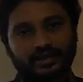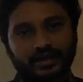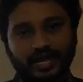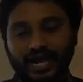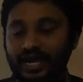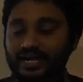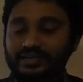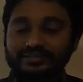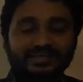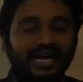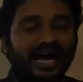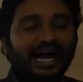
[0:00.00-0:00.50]

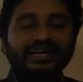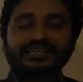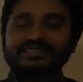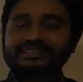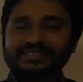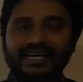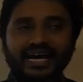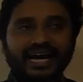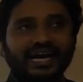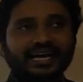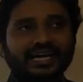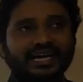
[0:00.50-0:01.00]
As I
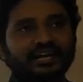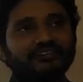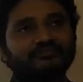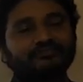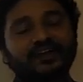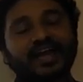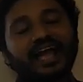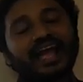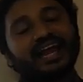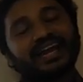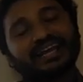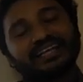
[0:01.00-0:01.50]
said, if
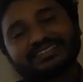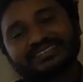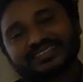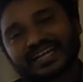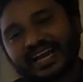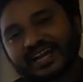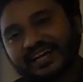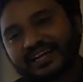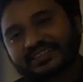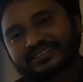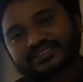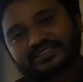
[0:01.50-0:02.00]
any
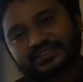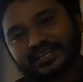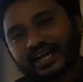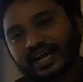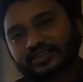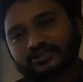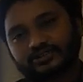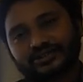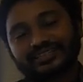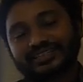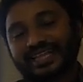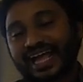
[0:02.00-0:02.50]
sentence
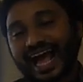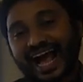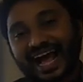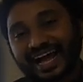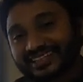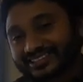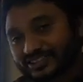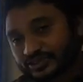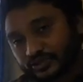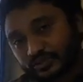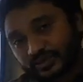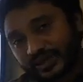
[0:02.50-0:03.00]
starts with
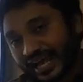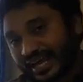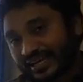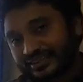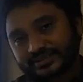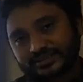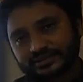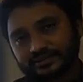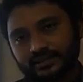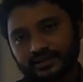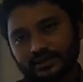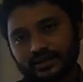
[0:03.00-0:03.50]
as soon
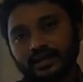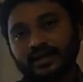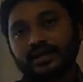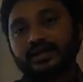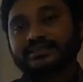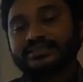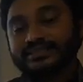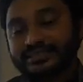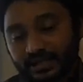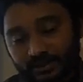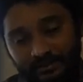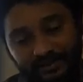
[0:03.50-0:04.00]
as,
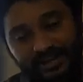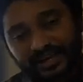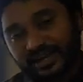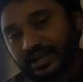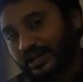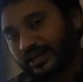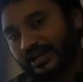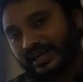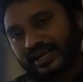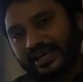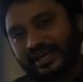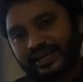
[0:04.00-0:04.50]

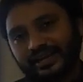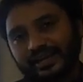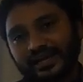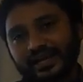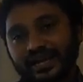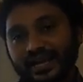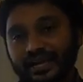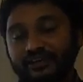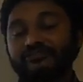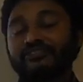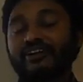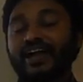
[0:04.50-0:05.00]
similarly,
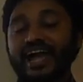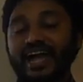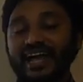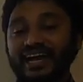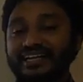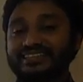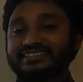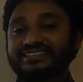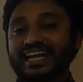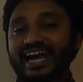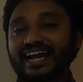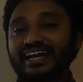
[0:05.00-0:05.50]
if
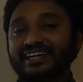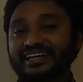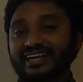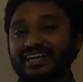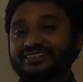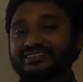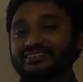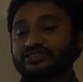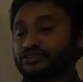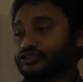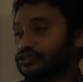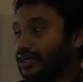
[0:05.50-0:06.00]
any
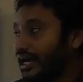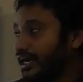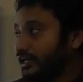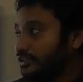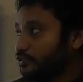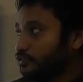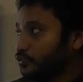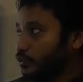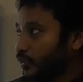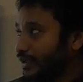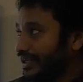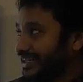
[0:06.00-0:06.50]
sentence
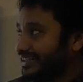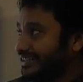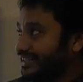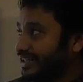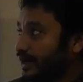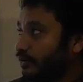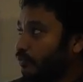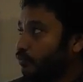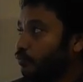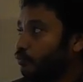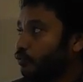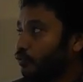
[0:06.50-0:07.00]
starts with
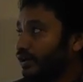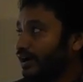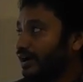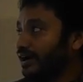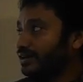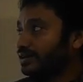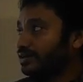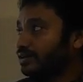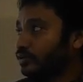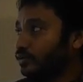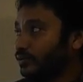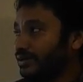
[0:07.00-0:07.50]

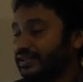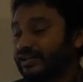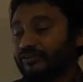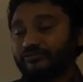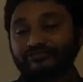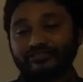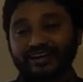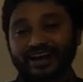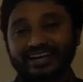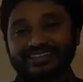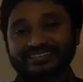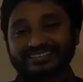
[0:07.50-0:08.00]
the
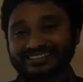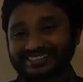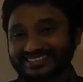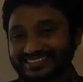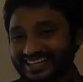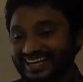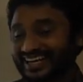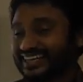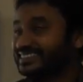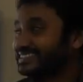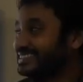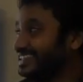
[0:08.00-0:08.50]
phrase
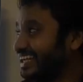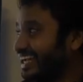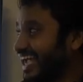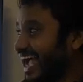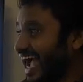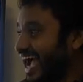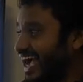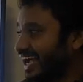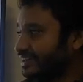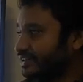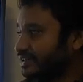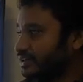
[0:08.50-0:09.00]
scarcely
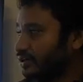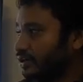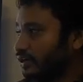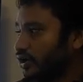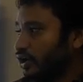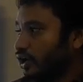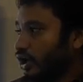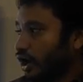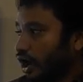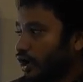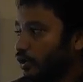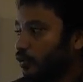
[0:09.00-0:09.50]
had
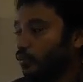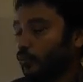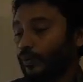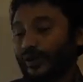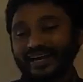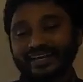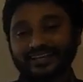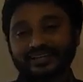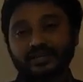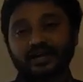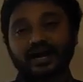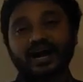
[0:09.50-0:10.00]
or
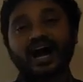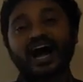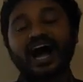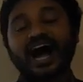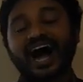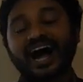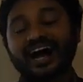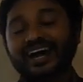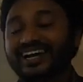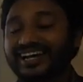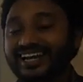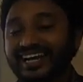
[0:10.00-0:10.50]
with
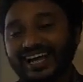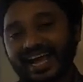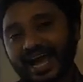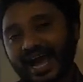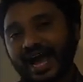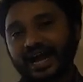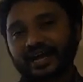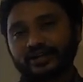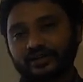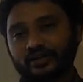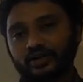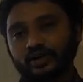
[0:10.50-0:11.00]
hardly
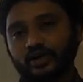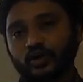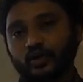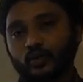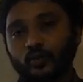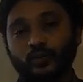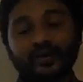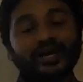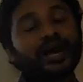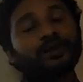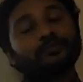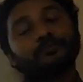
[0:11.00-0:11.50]
had,
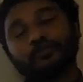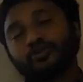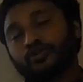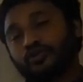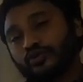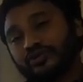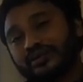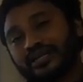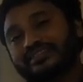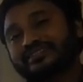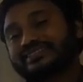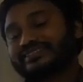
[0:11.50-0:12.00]
we have to
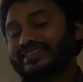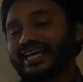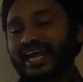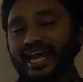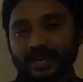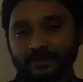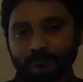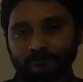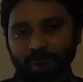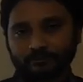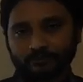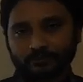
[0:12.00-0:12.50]
do the
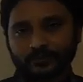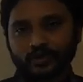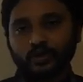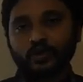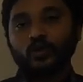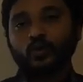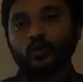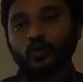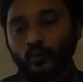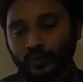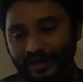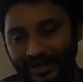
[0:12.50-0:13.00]
same.
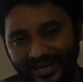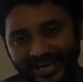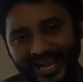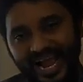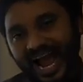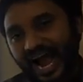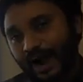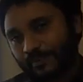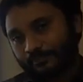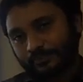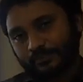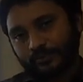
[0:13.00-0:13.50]
We
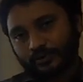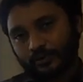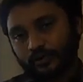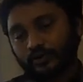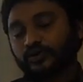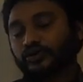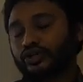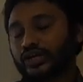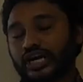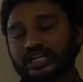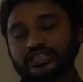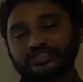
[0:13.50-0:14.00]
have
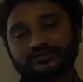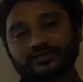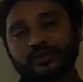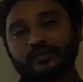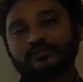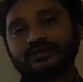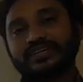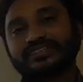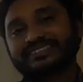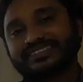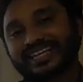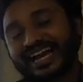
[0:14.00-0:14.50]
to
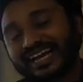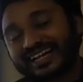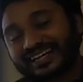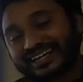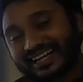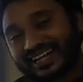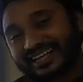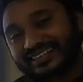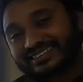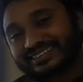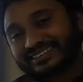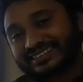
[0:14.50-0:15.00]
transform the
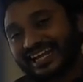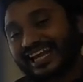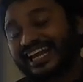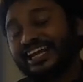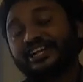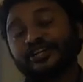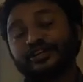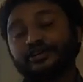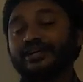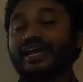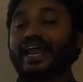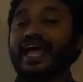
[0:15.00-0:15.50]
sentence
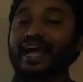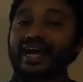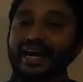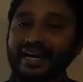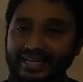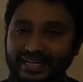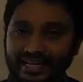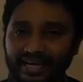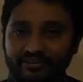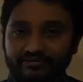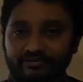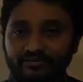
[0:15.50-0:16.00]
into
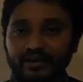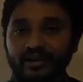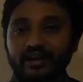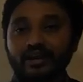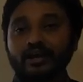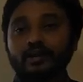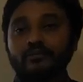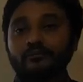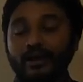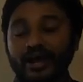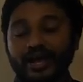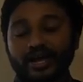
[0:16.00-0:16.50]
negative
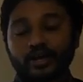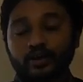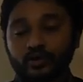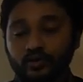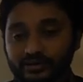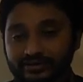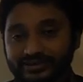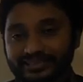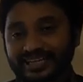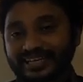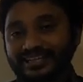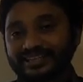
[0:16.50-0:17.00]
by
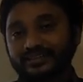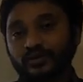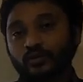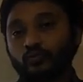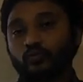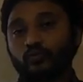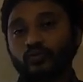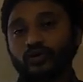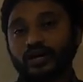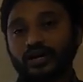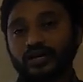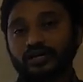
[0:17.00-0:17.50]
using
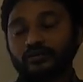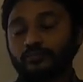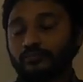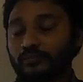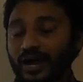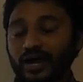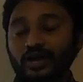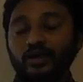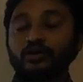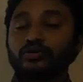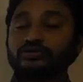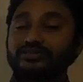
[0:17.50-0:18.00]

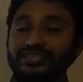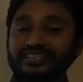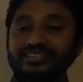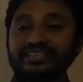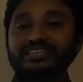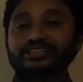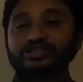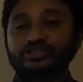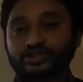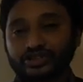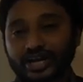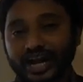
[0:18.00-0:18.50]

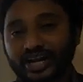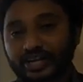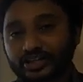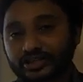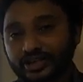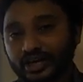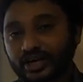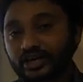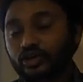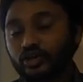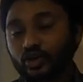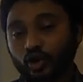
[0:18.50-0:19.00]
the
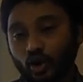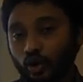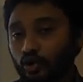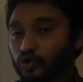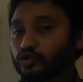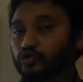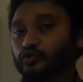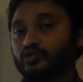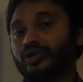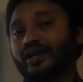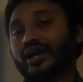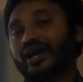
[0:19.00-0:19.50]
structure no
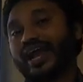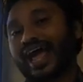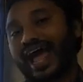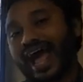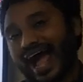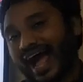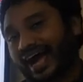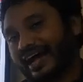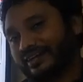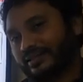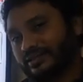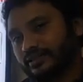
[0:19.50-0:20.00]
sooner
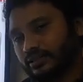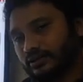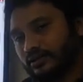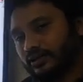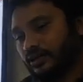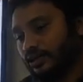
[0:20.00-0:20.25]
had.